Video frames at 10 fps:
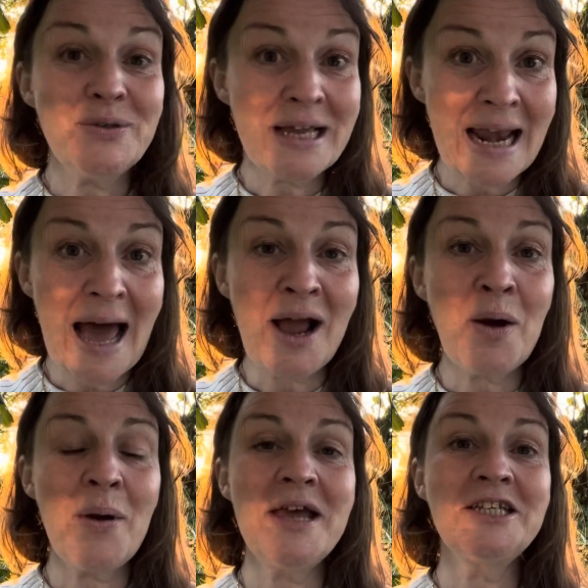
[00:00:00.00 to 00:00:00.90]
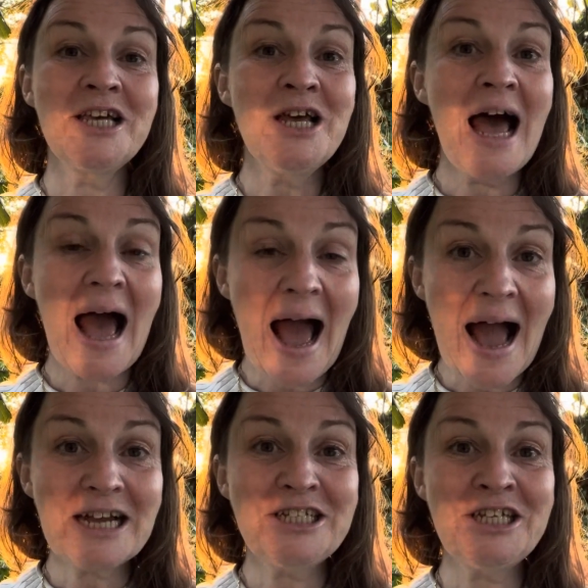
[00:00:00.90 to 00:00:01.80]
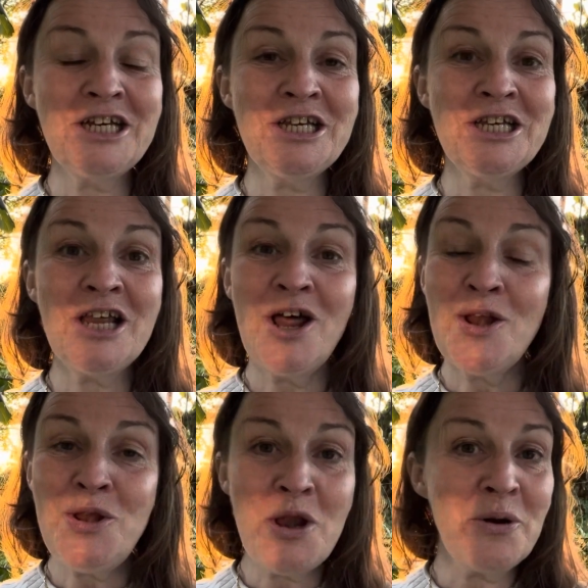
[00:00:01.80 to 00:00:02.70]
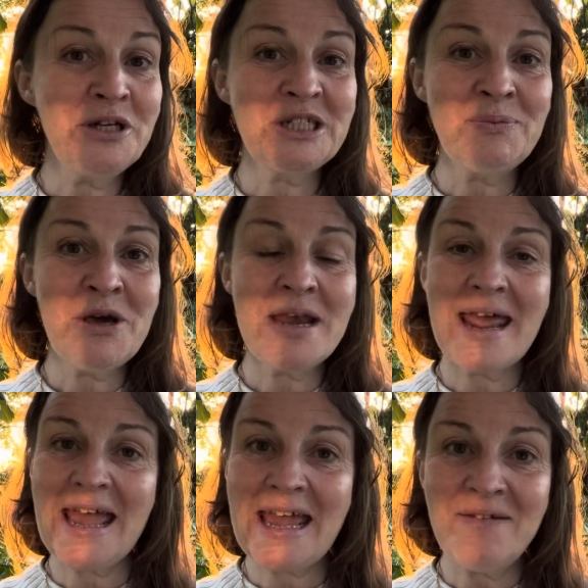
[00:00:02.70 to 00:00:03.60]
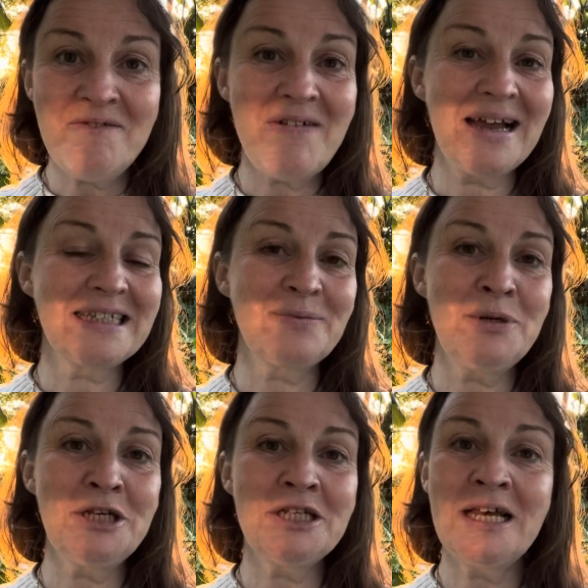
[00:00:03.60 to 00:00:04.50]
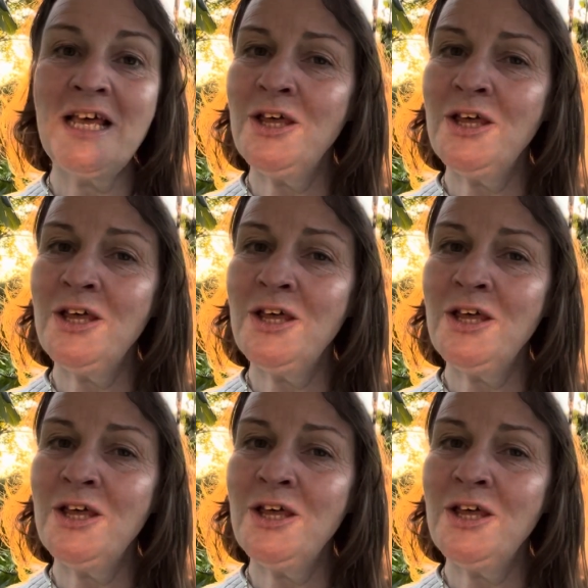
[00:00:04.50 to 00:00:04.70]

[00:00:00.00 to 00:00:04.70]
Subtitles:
language, action, nourishment, investment,